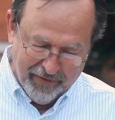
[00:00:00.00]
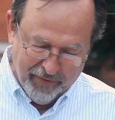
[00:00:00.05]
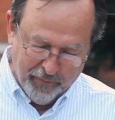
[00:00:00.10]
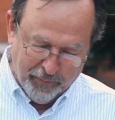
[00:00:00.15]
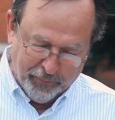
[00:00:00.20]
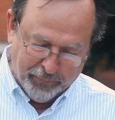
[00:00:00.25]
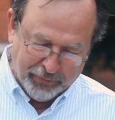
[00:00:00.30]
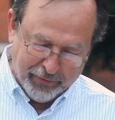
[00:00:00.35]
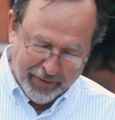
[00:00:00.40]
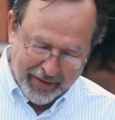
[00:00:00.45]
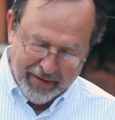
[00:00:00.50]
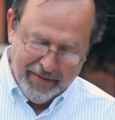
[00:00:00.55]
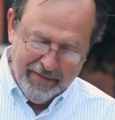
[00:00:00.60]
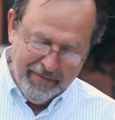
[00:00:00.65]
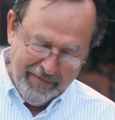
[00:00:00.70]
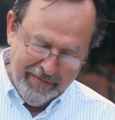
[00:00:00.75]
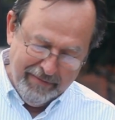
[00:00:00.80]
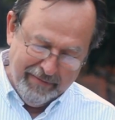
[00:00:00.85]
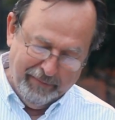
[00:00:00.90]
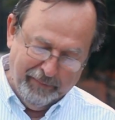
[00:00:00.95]

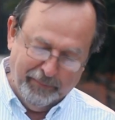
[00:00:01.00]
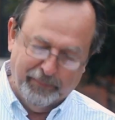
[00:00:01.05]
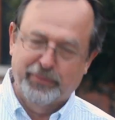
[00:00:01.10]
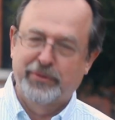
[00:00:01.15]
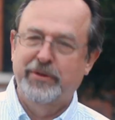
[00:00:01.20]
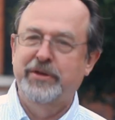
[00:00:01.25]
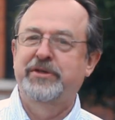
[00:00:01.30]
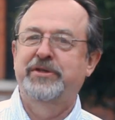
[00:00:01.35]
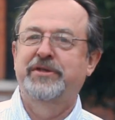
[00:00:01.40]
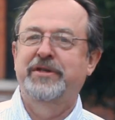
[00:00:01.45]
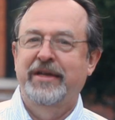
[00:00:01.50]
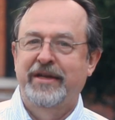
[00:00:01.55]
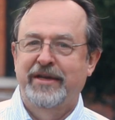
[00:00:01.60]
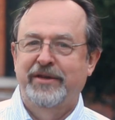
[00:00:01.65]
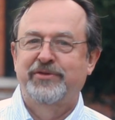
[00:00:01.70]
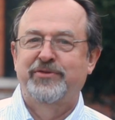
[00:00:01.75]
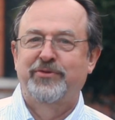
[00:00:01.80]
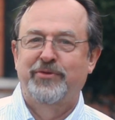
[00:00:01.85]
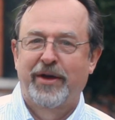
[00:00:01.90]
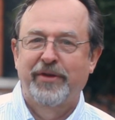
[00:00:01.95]
Prayer
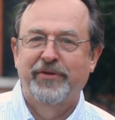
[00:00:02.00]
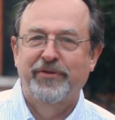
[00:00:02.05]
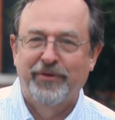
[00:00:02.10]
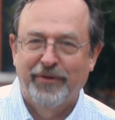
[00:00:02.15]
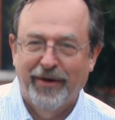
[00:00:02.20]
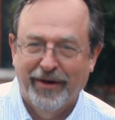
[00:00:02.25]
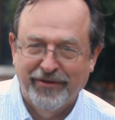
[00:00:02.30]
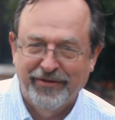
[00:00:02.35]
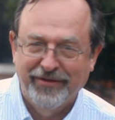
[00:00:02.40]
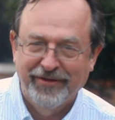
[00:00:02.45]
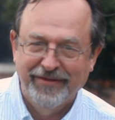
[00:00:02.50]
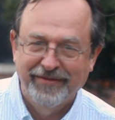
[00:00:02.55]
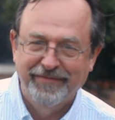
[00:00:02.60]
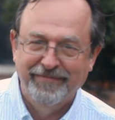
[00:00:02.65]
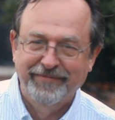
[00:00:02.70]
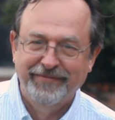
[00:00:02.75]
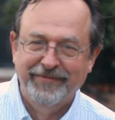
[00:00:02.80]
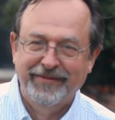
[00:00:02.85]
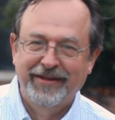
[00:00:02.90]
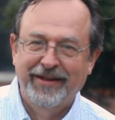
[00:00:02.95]
precedes resurrection.
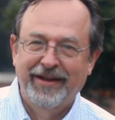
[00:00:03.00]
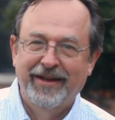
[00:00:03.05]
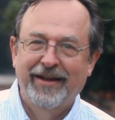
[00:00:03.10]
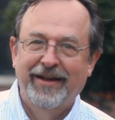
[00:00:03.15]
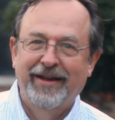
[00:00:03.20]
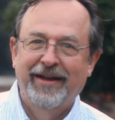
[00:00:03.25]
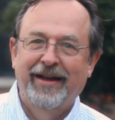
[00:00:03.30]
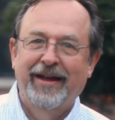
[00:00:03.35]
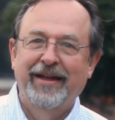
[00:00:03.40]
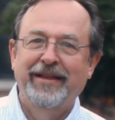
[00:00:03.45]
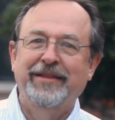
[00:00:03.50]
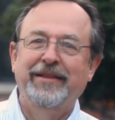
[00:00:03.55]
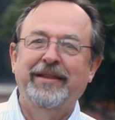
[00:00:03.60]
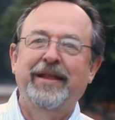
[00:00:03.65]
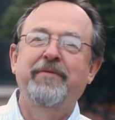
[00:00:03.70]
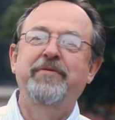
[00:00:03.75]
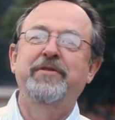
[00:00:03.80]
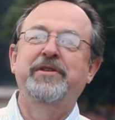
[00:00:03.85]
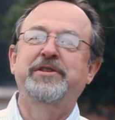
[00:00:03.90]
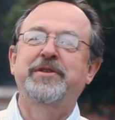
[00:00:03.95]
I
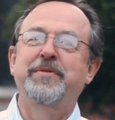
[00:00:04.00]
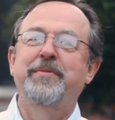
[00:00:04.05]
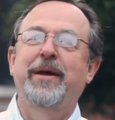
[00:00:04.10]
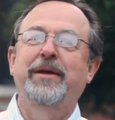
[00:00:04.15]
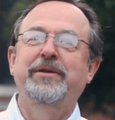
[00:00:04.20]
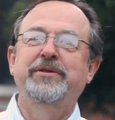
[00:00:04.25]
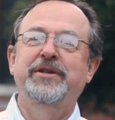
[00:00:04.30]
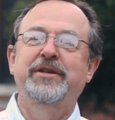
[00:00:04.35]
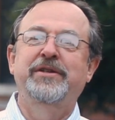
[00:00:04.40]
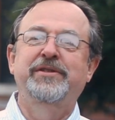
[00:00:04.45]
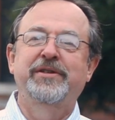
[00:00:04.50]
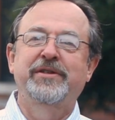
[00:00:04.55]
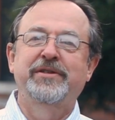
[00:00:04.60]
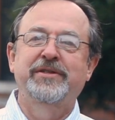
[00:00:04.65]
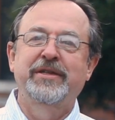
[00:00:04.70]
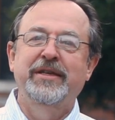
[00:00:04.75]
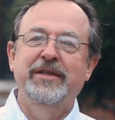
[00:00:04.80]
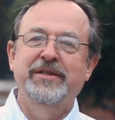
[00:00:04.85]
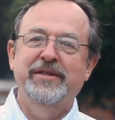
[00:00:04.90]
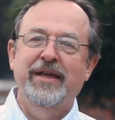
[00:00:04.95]
love this about
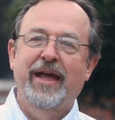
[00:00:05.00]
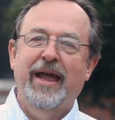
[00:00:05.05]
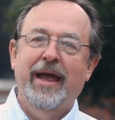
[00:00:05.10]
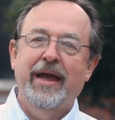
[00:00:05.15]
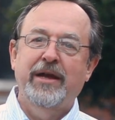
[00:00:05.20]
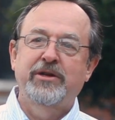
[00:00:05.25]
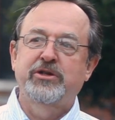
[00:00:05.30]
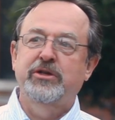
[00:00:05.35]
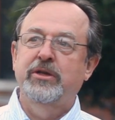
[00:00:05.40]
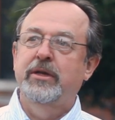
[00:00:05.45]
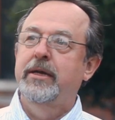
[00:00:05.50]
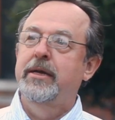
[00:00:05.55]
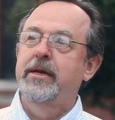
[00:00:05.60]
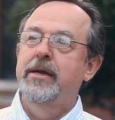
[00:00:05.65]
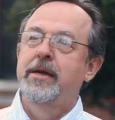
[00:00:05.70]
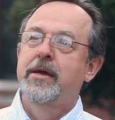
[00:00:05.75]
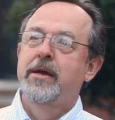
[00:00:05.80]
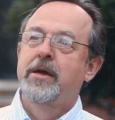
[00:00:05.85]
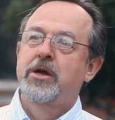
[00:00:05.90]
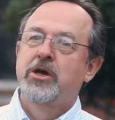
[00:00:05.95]
Jesus. He's actually
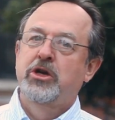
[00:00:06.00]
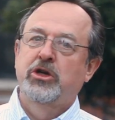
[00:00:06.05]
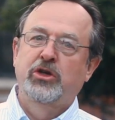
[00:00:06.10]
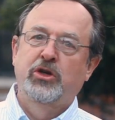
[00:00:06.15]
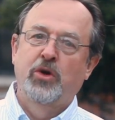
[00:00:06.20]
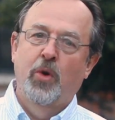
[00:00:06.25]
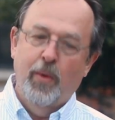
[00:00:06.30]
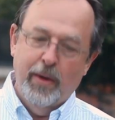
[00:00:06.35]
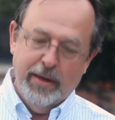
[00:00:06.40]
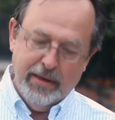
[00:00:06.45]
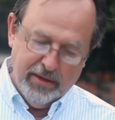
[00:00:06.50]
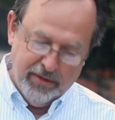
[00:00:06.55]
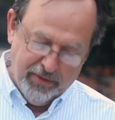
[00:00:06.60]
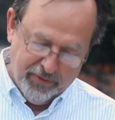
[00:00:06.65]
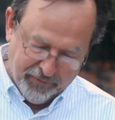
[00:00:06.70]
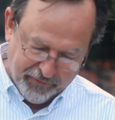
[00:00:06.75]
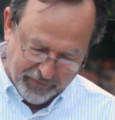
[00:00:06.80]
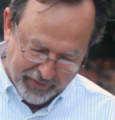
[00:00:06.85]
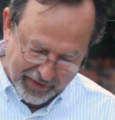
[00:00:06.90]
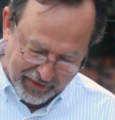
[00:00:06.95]
going to the
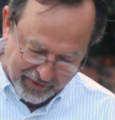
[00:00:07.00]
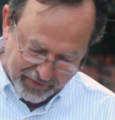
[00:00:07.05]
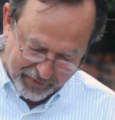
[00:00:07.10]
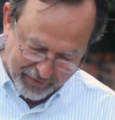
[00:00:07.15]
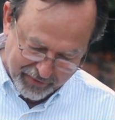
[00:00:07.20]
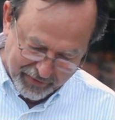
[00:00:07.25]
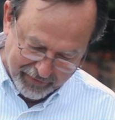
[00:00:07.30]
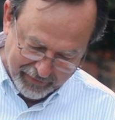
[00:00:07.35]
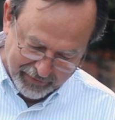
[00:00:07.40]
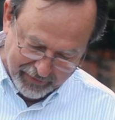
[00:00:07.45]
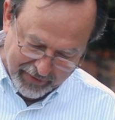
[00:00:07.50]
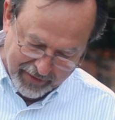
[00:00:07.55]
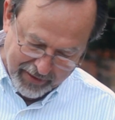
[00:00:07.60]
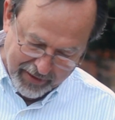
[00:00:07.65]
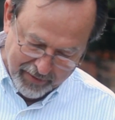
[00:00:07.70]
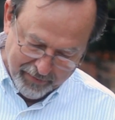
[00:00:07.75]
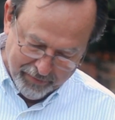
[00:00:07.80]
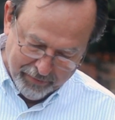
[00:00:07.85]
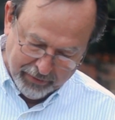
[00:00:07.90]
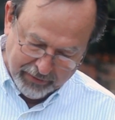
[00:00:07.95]
Father,
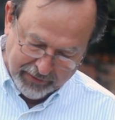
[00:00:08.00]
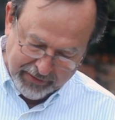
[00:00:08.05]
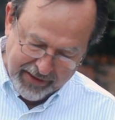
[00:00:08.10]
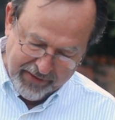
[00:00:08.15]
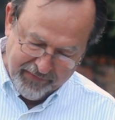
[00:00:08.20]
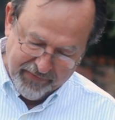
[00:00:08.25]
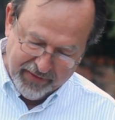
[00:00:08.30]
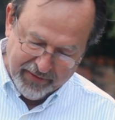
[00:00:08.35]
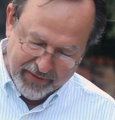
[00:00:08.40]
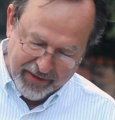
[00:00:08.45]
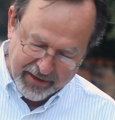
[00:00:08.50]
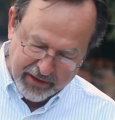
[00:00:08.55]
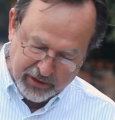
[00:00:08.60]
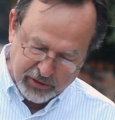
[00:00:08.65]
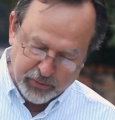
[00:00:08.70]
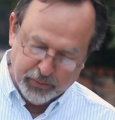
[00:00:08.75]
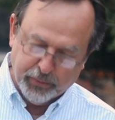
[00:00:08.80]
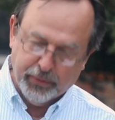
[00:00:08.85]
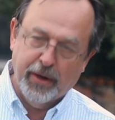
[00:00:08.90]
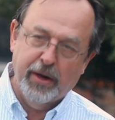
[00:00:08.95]
believing that
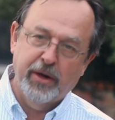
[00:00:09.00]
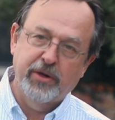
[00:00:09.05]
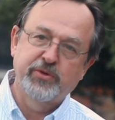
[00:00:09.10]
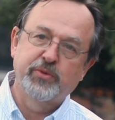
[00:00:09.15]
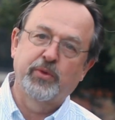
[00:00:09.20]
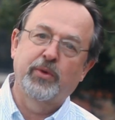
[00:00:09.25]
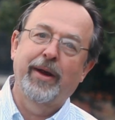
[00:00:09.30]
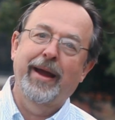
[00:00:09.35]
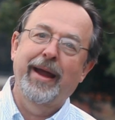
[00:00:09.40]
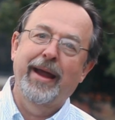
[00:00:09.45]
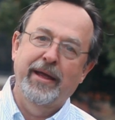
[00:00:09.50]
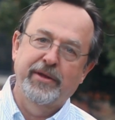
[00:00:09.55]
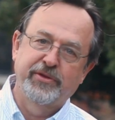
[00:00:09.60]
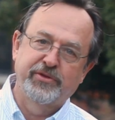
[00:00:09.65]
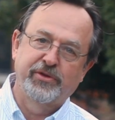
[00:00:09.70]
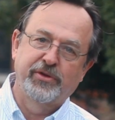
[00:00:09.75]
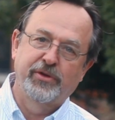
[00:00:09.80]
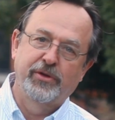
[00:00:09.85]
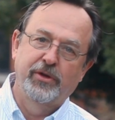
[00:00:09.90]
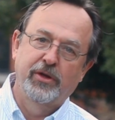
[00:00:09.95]
his prayers were
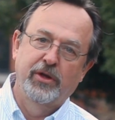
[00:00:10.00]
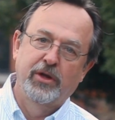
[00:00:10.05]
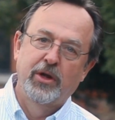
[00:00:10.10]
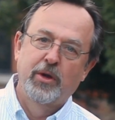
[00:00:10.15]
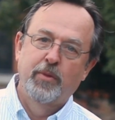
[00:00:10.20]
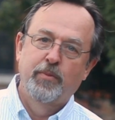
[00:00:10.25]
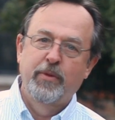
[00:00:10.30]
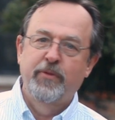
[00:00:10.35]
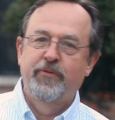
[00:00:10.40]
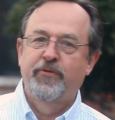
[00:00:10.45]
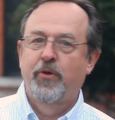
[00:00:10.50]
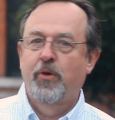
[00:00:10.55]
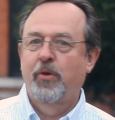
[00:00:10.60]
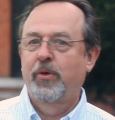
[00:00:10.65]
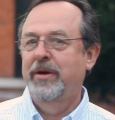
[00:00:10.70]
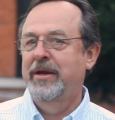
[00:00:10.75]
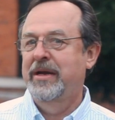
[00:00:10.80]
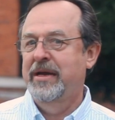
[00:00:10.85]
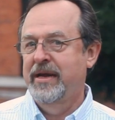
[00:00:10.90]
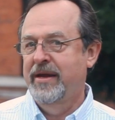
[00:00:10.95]
answered
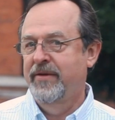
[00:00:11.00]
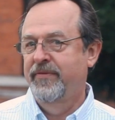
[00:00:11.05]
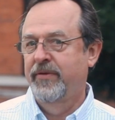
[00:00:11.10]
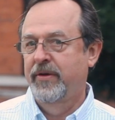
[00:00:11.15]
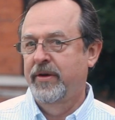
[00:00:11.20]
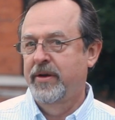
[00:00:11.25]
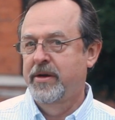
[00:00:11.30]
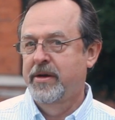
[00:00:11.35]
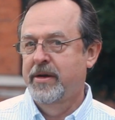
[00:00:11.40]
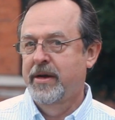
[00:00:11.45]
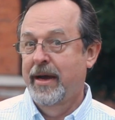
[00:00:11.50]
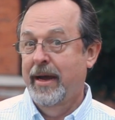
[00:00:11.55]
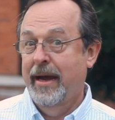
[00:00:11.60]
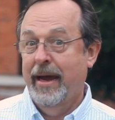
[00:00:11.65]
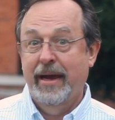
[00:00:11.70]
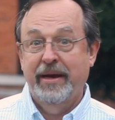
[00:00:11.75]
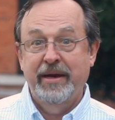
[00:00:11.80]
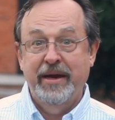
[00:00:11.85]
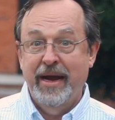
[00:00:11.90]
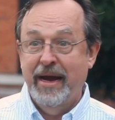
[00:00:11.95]
before he even
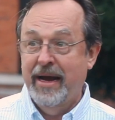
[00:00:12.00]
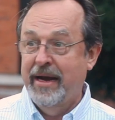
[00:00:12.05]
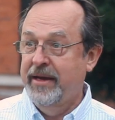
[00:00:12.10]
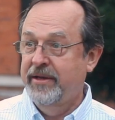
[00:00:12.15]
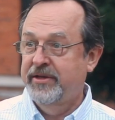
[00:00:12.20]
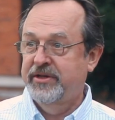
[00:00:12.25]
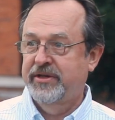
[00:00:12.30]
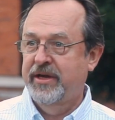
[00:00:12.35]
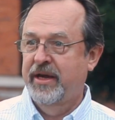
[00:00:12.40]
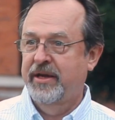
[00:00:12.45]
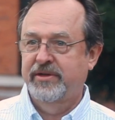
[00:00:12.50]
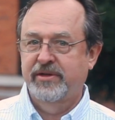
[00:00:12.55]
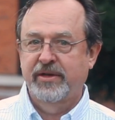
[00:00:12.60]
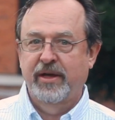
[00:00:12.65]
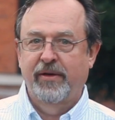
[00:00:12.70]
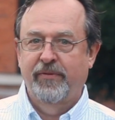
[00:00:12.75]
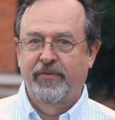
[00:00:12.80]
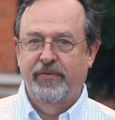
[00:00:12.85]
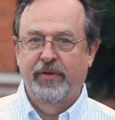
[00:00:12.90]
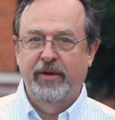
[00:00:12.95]
had any sense
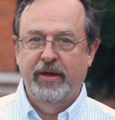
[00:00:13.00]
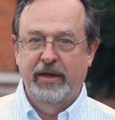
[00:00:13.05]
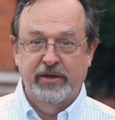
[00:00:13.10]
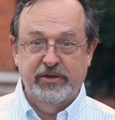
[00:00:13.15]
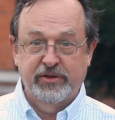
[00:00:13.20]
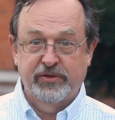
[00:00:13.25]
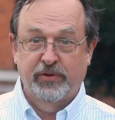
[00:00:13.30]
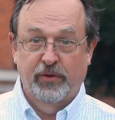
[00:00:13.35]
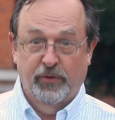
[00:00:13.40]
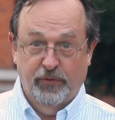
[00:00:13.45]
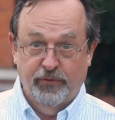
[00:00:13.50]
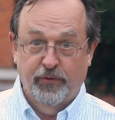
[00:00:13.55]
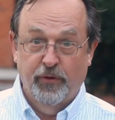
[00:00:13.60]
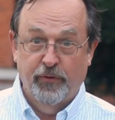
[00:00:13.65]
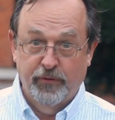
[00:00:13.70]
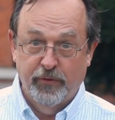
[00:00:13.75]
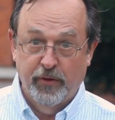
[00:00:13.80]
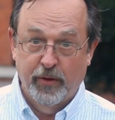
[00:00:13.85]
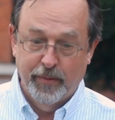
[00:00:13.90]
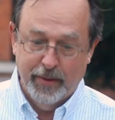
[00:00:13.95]
of its
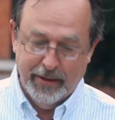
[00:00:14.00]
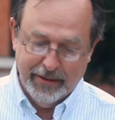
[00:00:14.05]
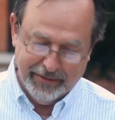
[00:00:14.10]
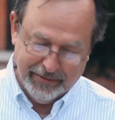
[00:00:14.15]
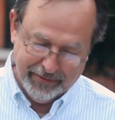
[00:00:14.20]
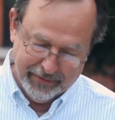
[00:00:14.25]
fulfillment.